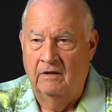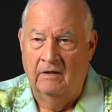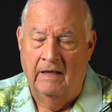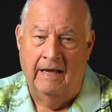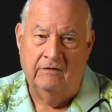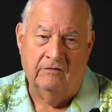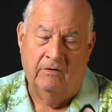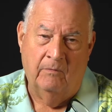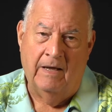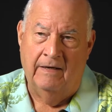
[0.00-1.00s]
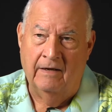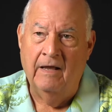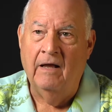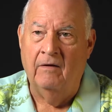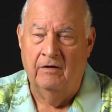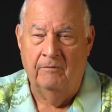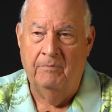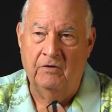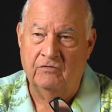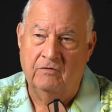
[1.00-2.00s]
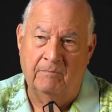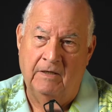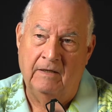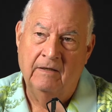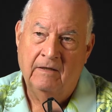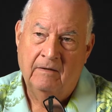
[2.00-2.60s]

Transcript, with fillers: And actually, right now, it appears to be